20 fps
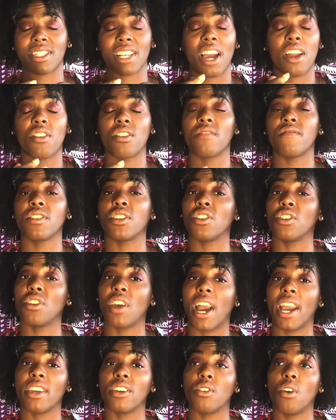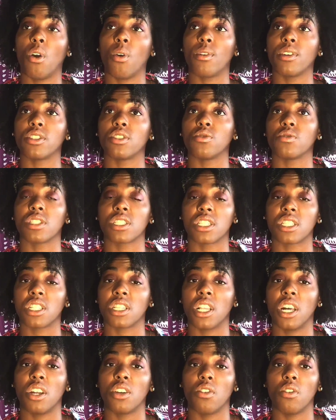I always use a
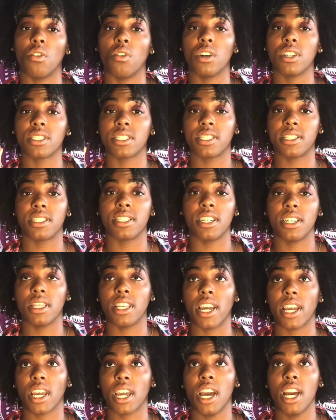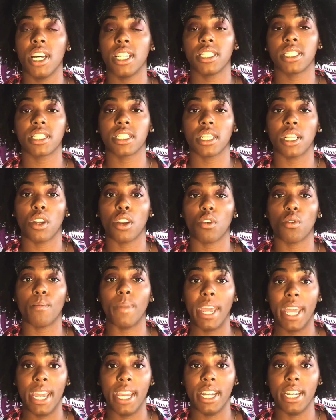stiletto
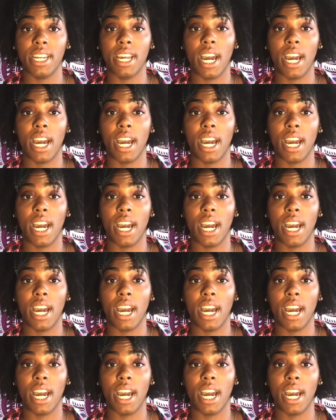pen